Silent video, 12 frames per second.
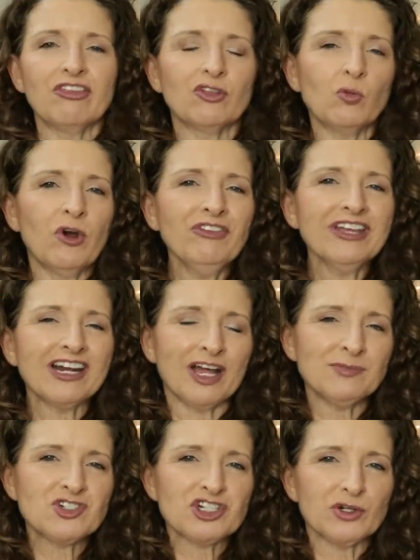The one that
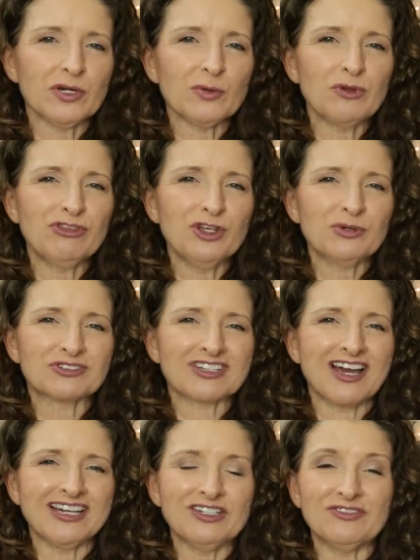I'm sharing with you is
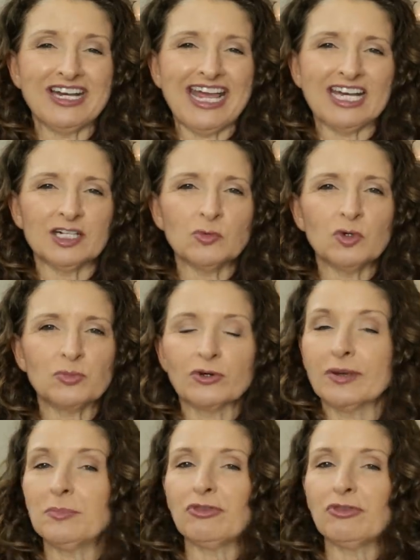kind of an animal print,